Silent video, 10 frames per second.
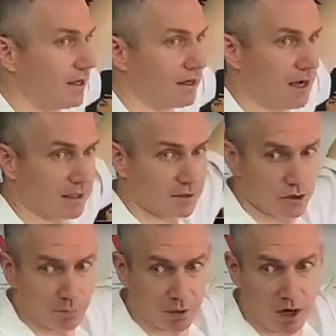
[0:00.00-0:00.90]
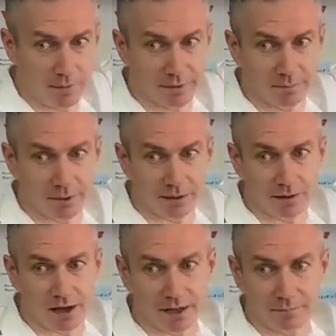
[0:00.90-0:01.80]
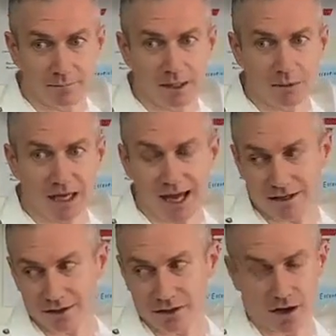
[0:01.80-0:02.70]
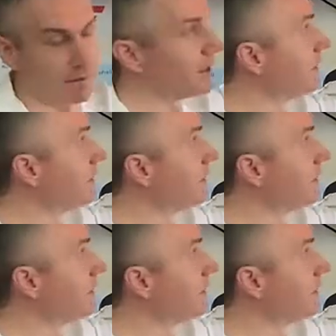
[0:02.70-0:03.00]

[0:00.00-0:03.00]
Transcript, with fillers: not super common, but not maybe as uncommon as